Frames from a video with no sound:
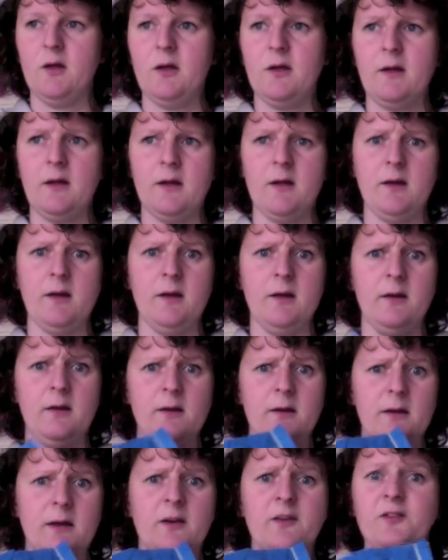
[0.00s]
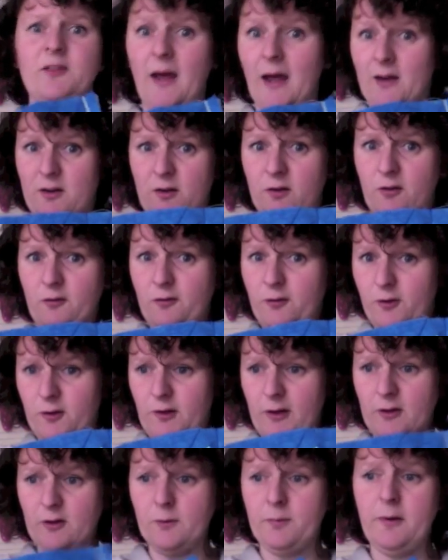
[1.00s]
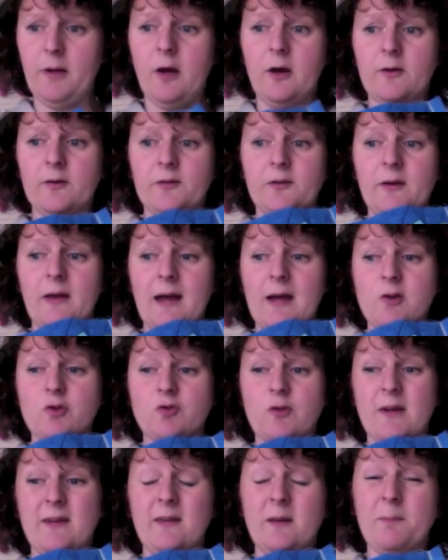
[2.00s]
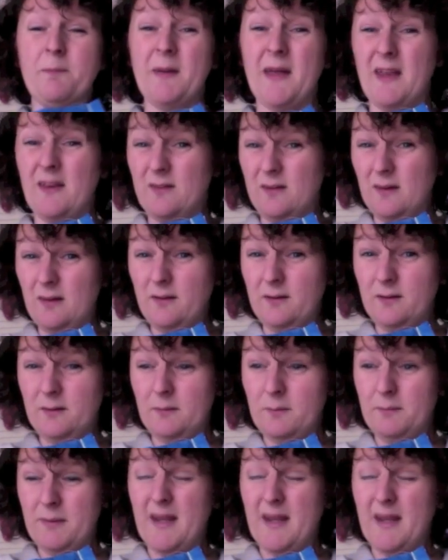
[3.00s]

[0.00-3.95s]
exciting for the other blocks. I tried the paisleys,